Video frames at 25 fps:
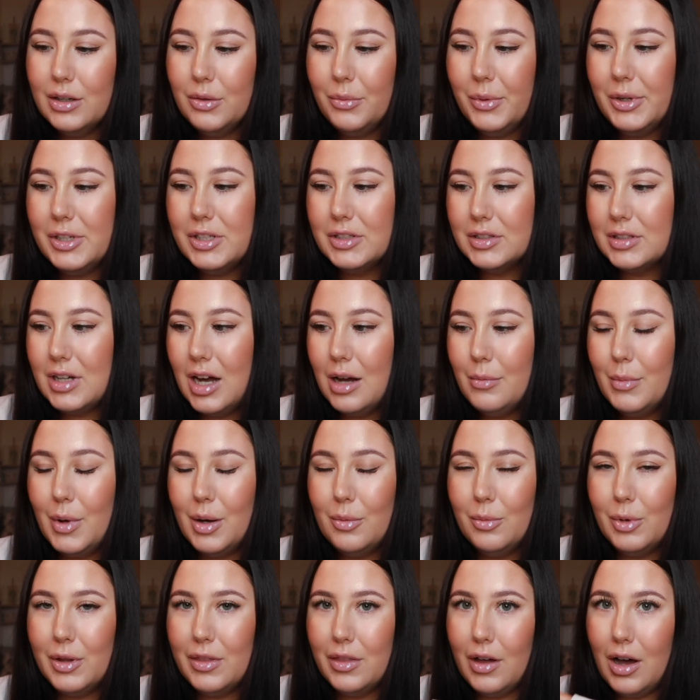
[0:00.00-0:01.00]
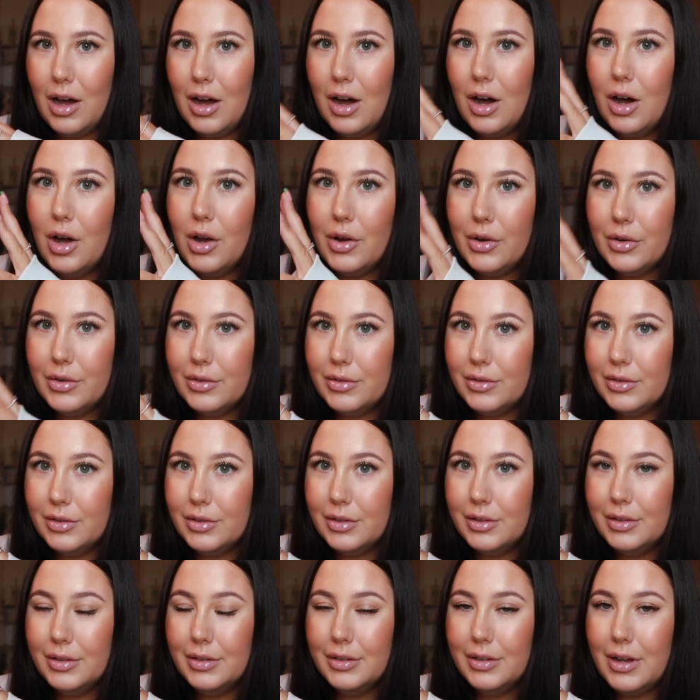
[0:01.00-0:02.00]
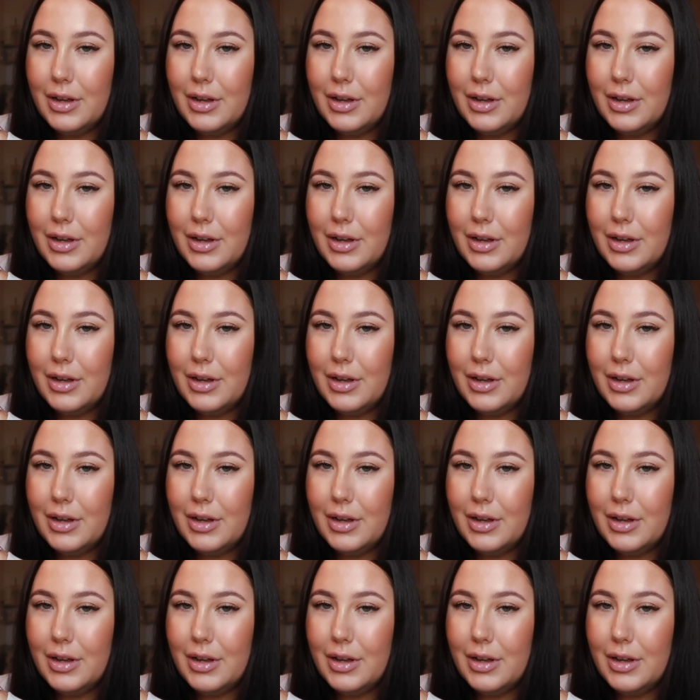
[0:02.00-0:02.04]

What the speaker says: we just come up with our own,